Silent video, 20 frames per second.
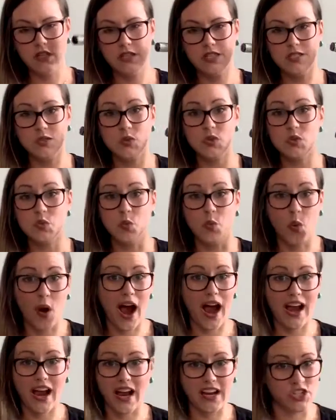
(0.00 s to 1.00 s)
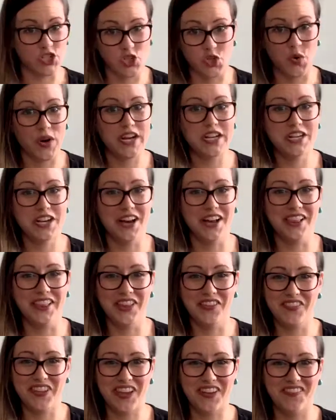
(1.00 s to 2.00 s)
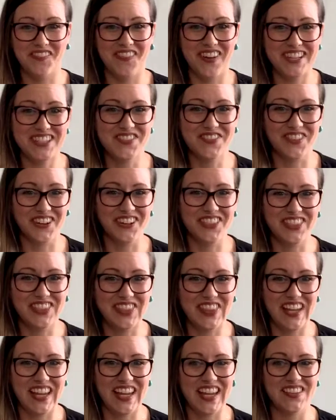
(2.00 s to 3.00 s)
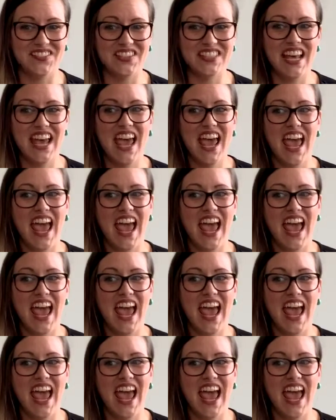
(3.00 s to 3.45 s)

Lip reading: This was why I joined Young Living, was for Thieves.